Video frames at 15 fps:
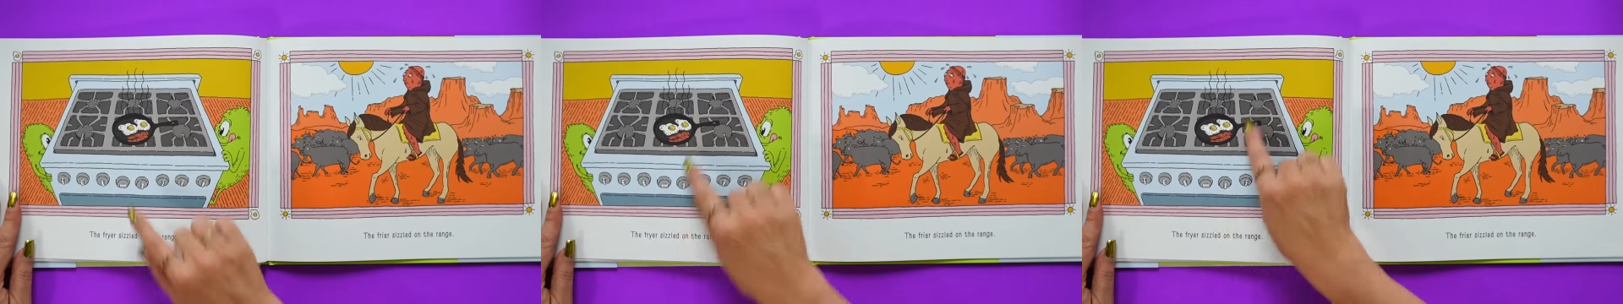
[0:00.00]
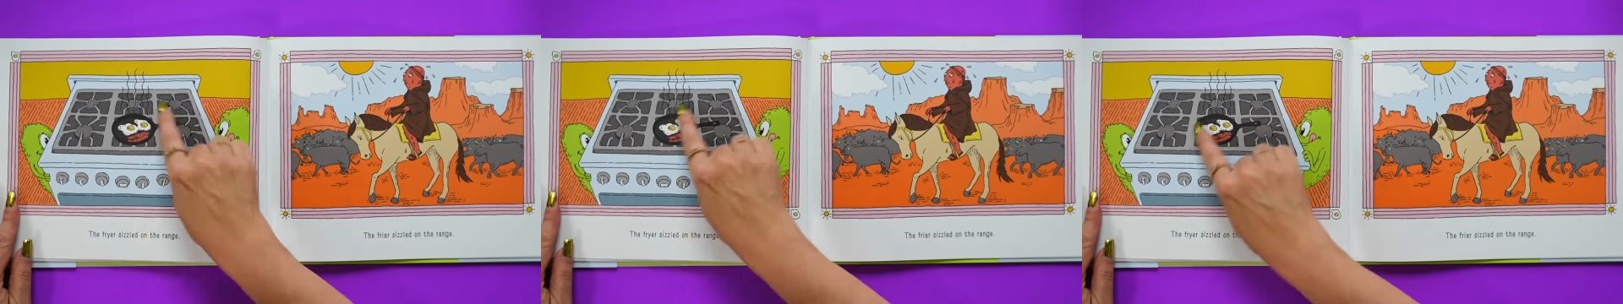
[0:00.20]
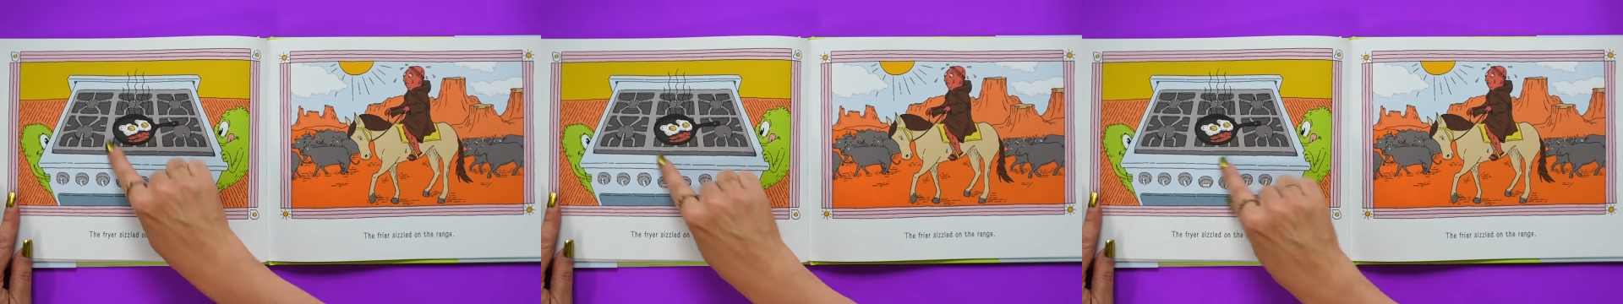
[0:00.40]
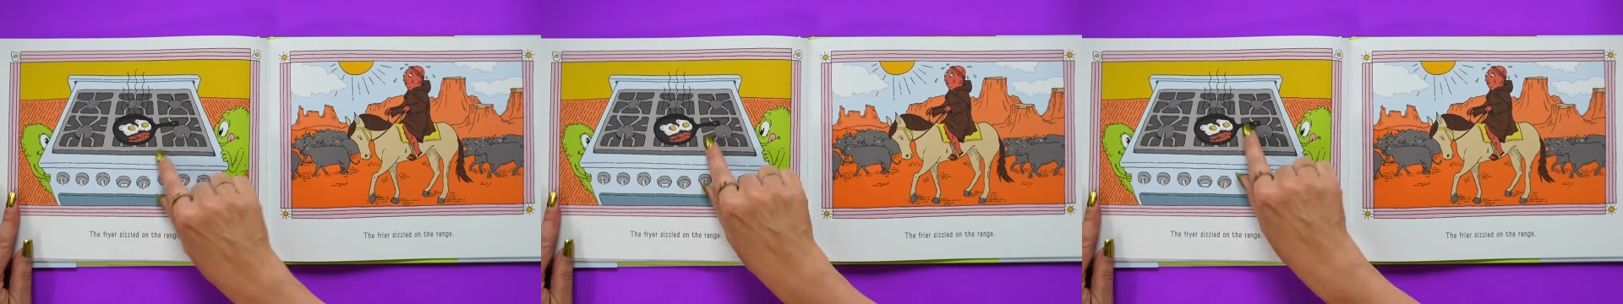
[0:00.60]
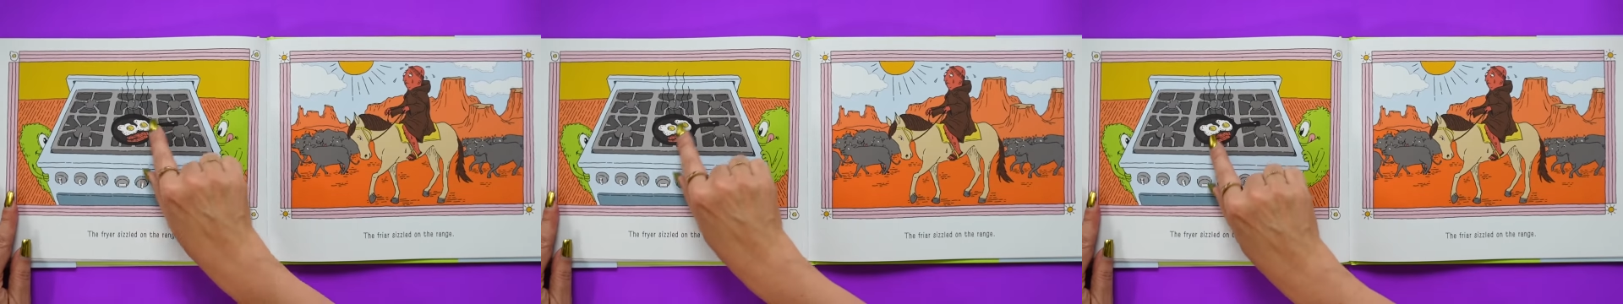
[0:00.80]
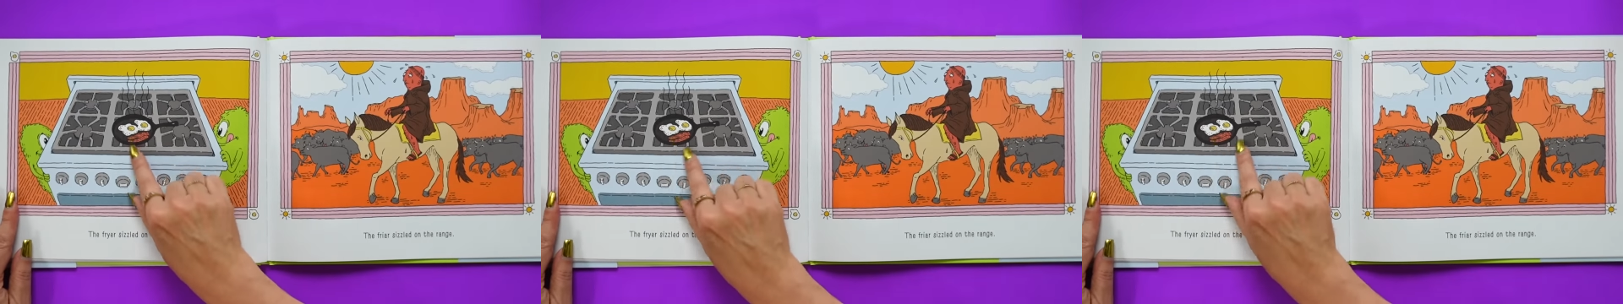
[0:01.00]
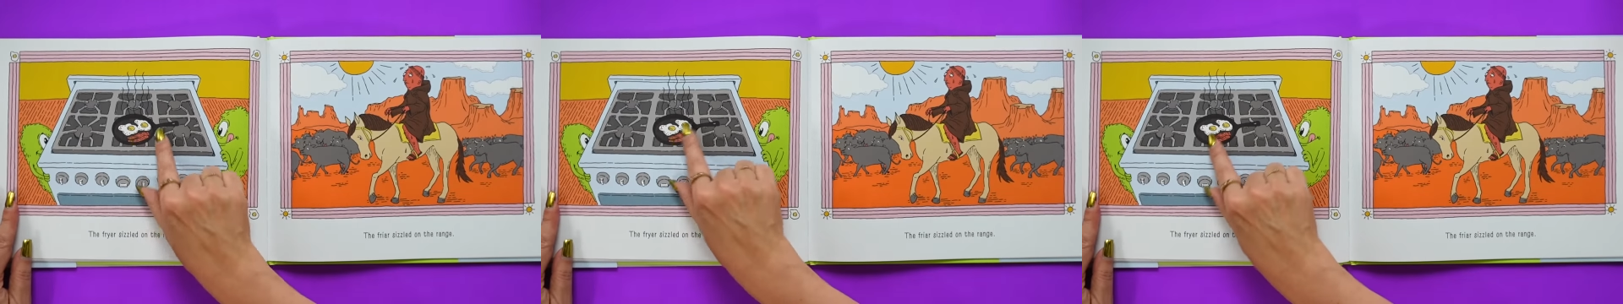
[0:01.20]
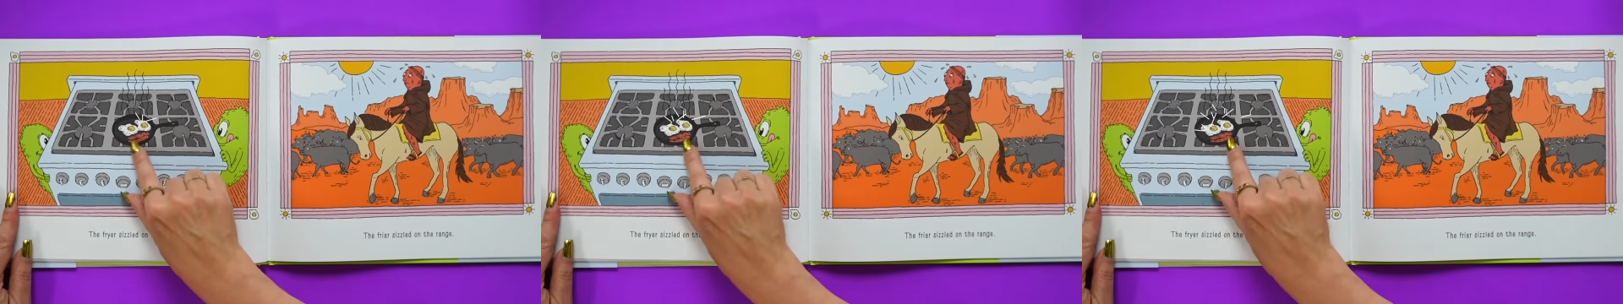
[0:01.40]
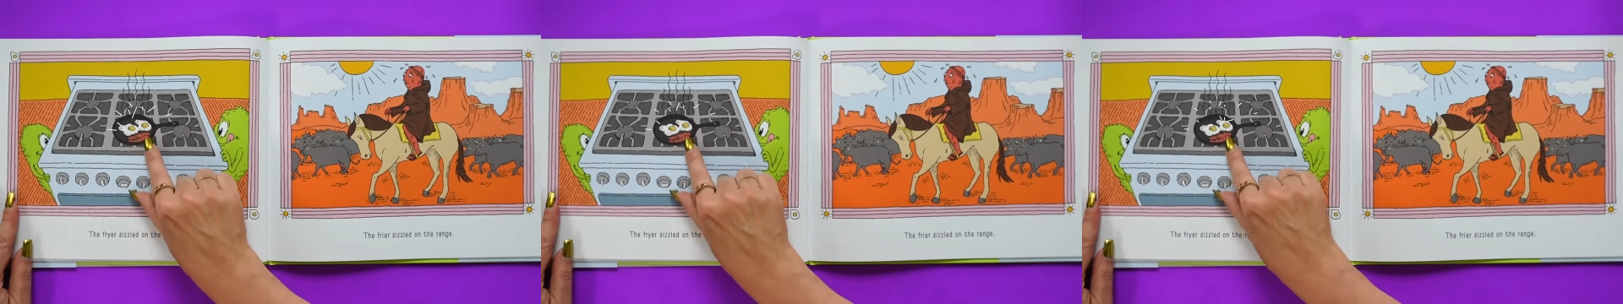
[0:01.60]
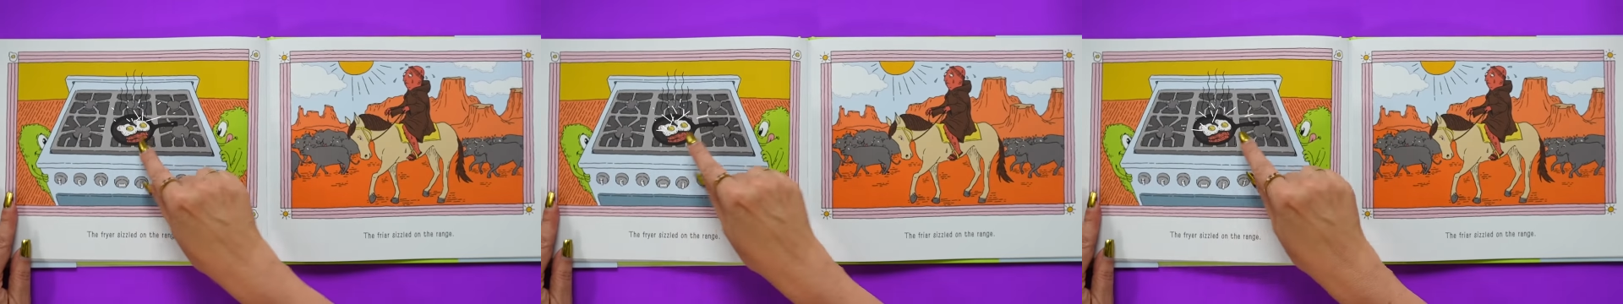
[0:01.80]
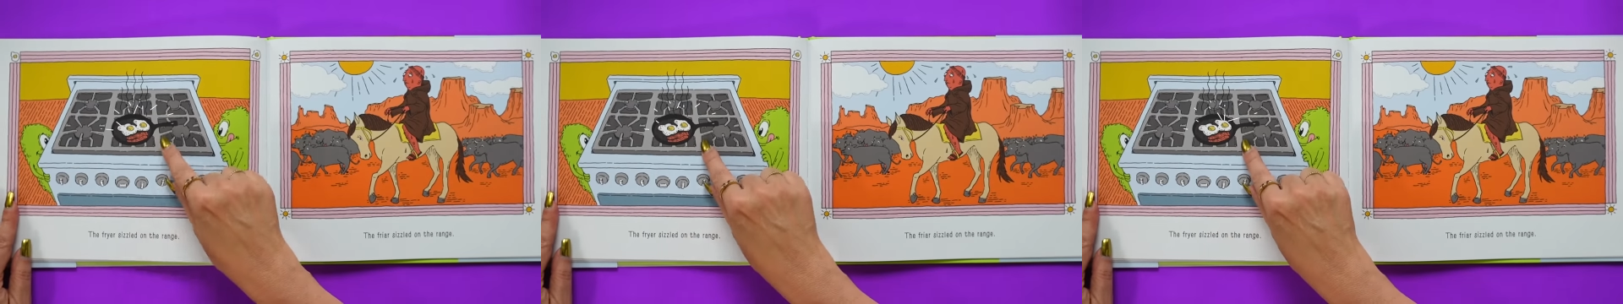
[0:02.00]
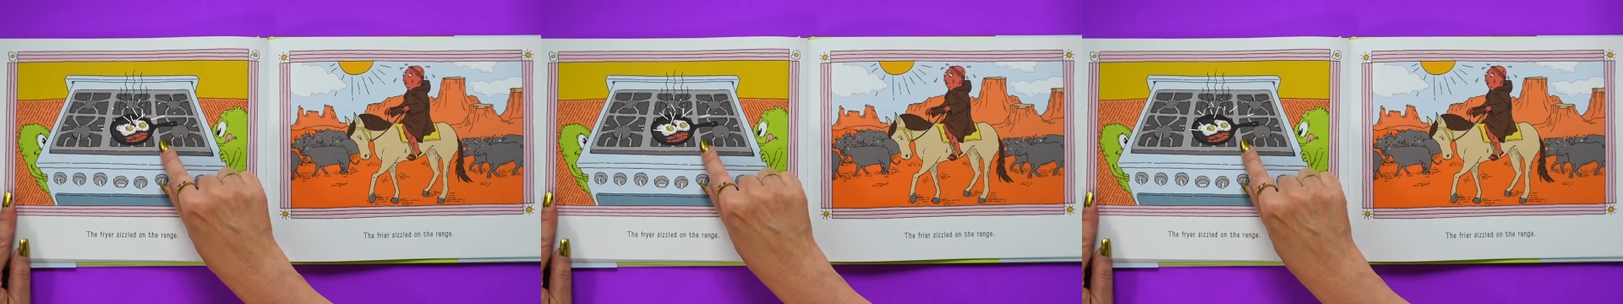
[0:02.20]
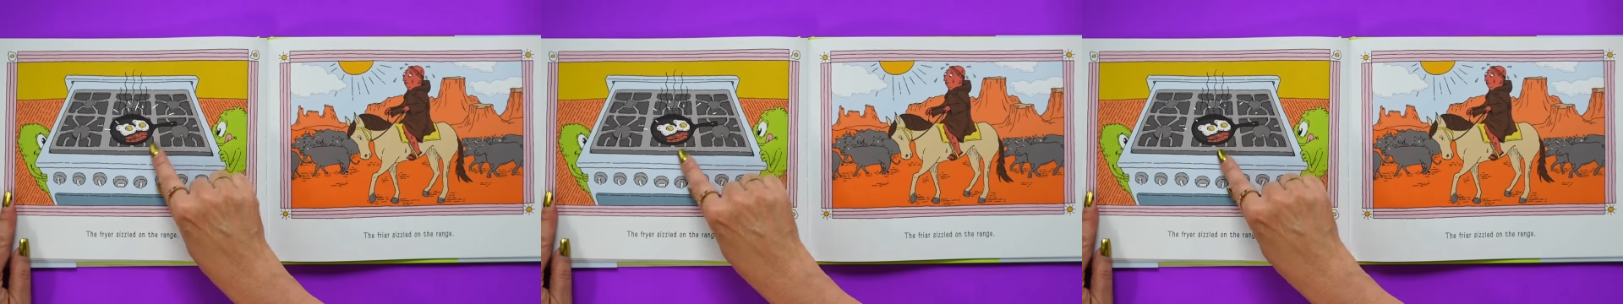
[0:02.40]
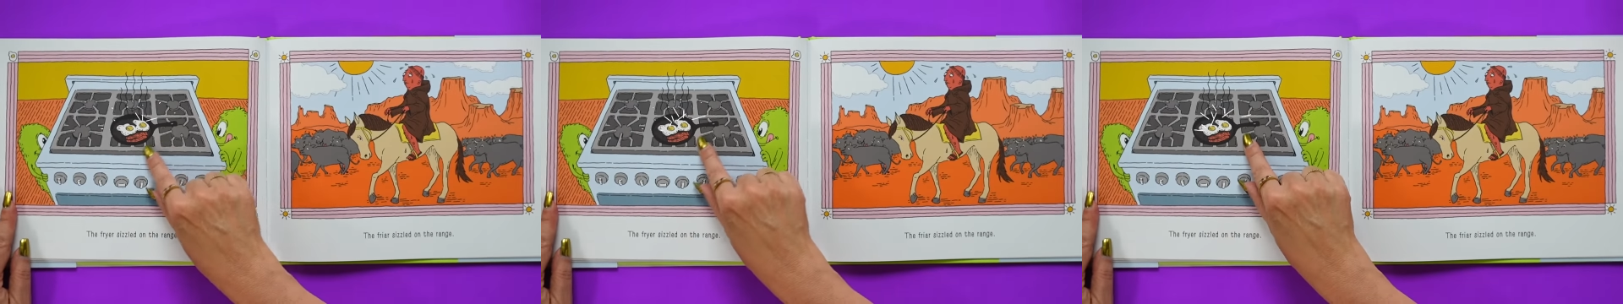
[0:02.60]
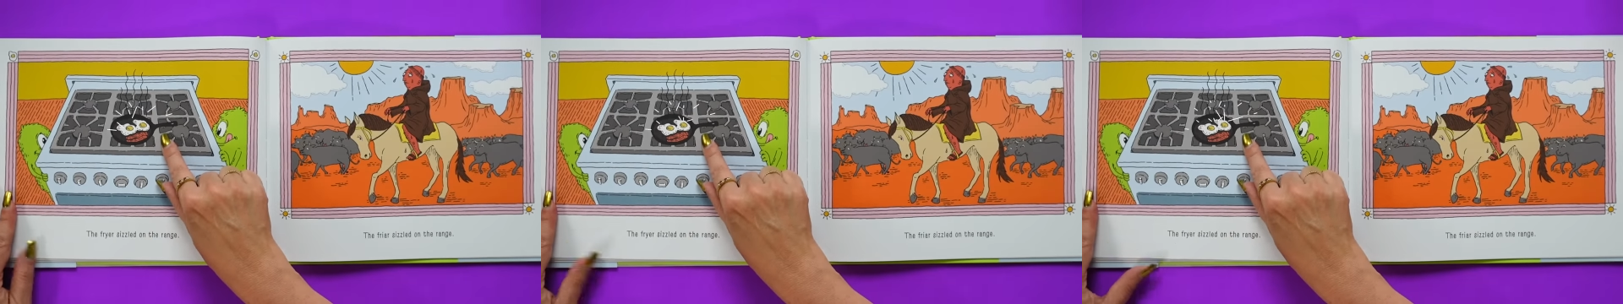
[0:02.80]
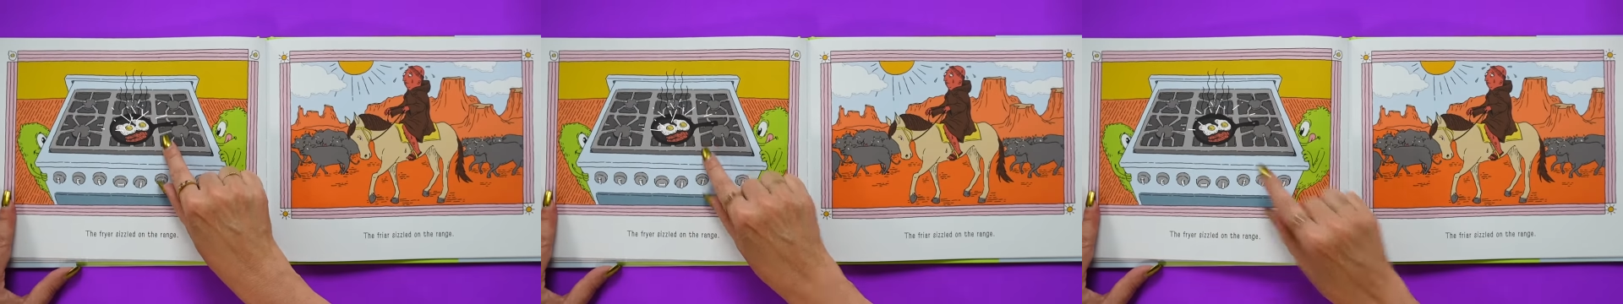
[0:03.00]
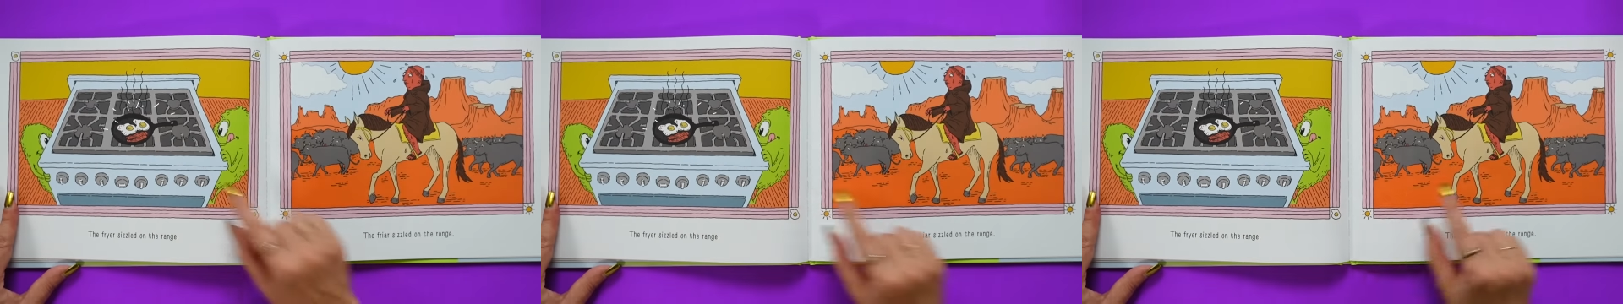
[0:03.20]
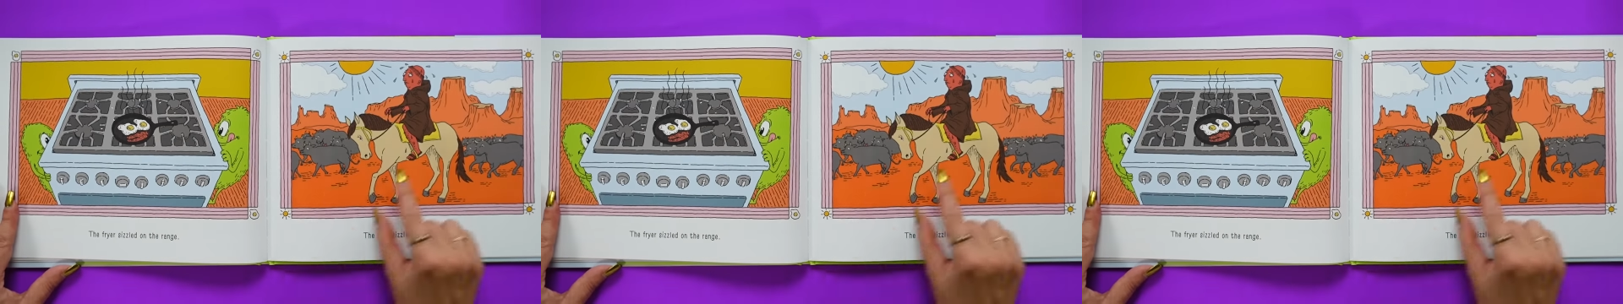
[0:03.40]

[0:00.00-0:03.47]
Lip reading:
No face is visible, so there are no lips to read.